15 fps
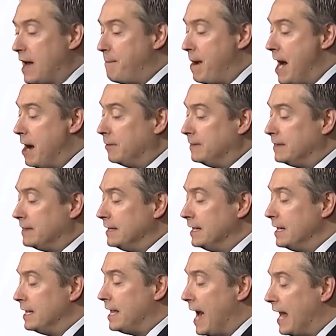about
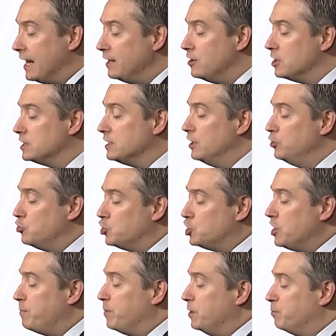Canada's
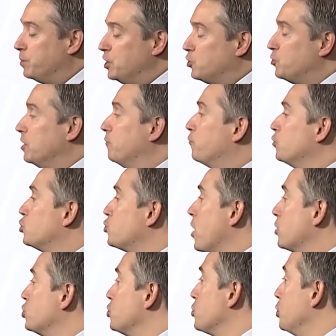leadership in p 3
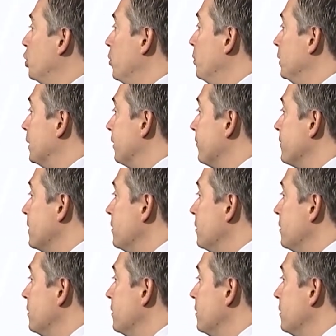infrastructure globally.